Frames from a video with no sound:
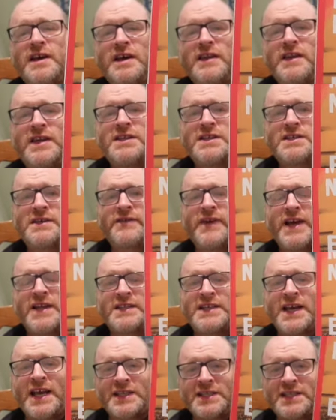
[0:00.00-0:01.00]
This is a
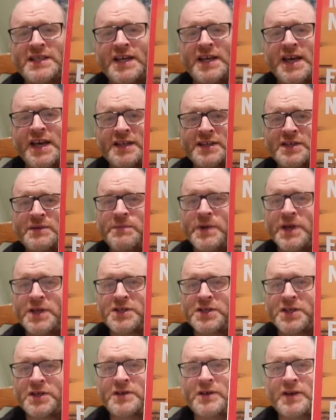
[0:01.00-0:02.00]
fantastic
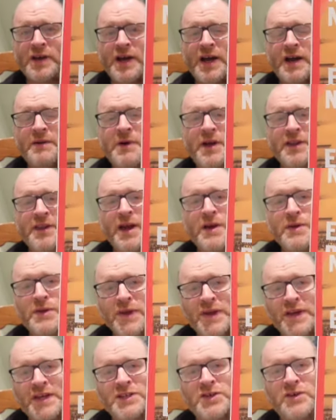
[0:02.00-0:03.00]
exhibition. I don't
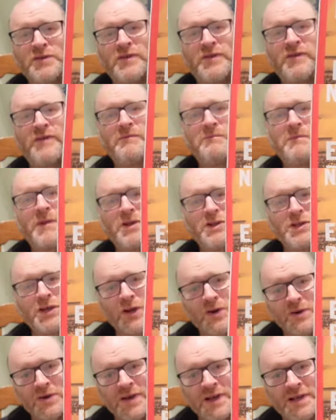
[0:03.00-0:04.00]
think it's on for much
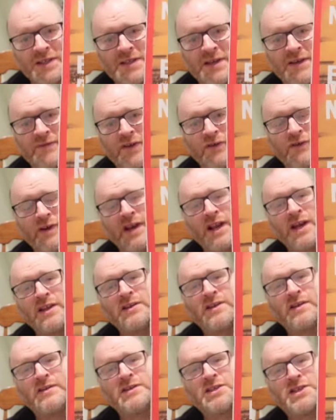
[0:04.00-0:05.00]
longer, so if you're in
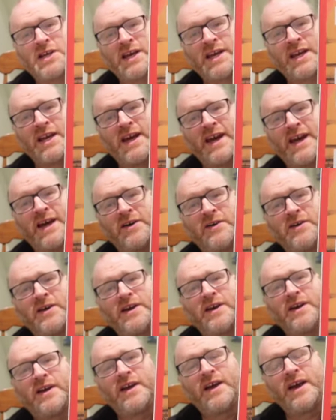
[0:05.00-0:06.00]
London, check it out.
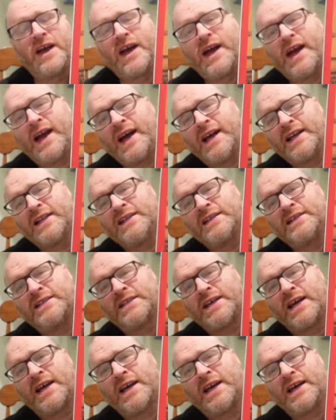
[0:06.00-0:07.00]
And
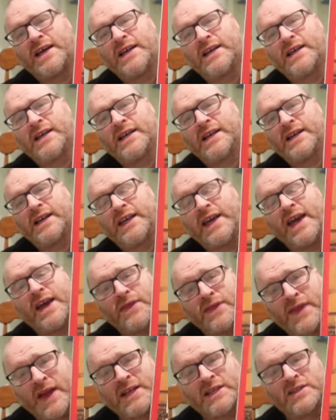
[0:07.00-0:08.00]

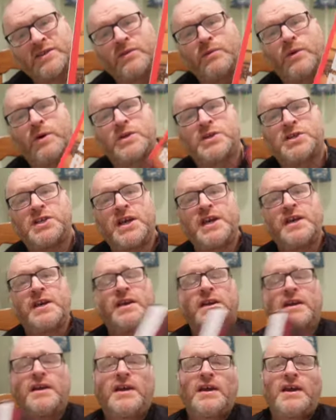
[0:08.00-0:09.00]
thanks for watching,
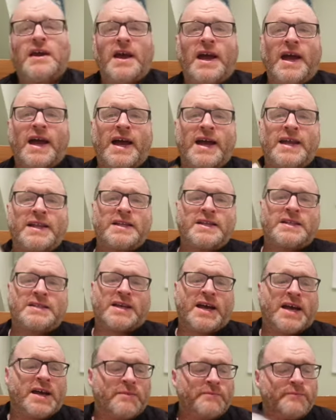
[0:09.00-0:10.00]
and
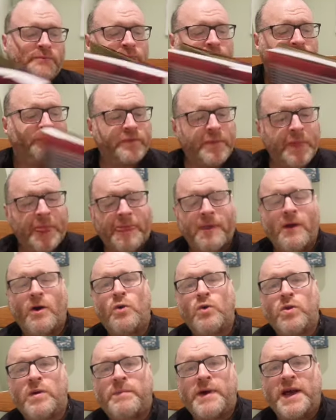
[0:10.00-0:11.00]

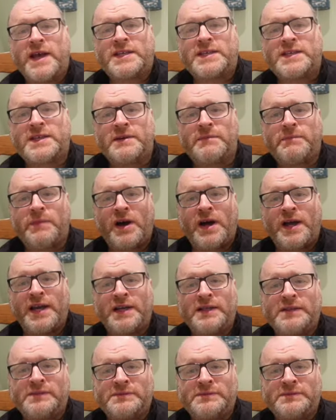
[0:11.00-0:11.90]
all the best. Bye.